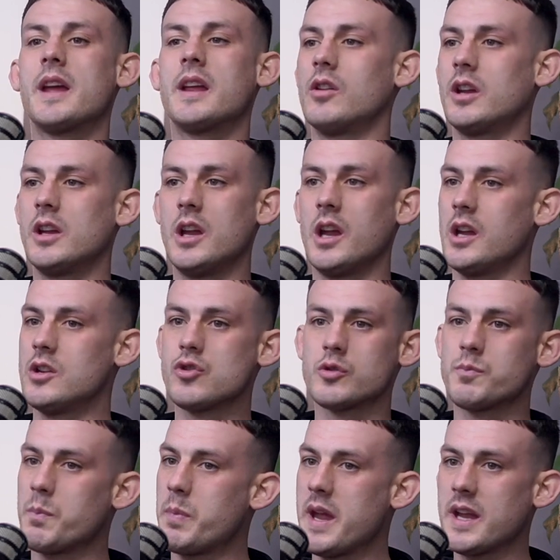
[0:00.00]
Like, he just
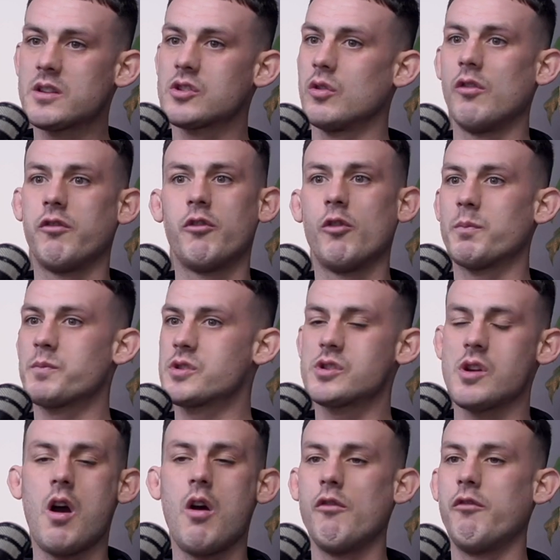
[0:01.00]
picked stuff up
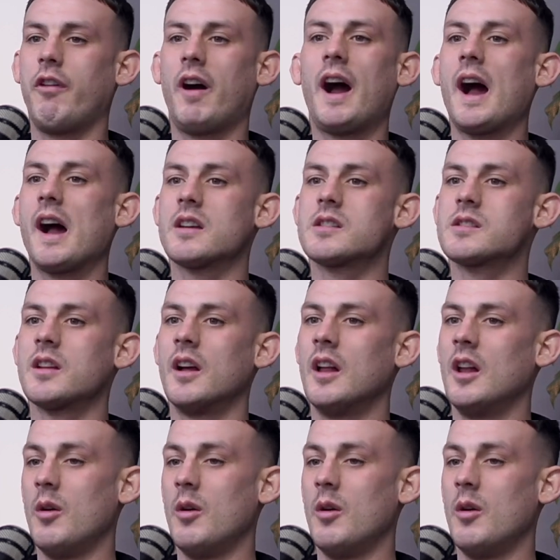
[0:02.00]
so fast.